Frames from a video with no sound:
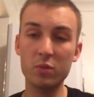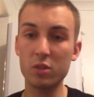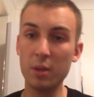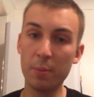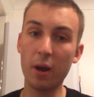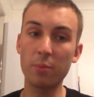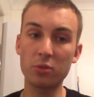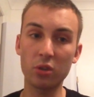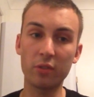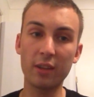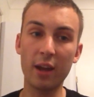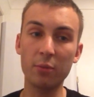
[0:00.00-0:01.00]
Tip it
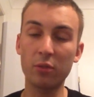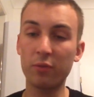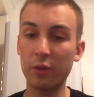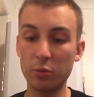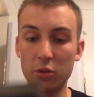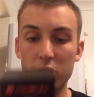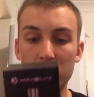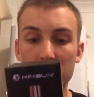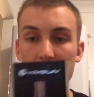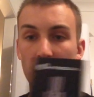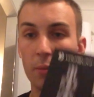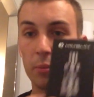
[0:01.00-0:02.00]
upside down to fill your
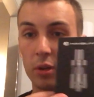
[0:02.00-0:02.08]
juice up,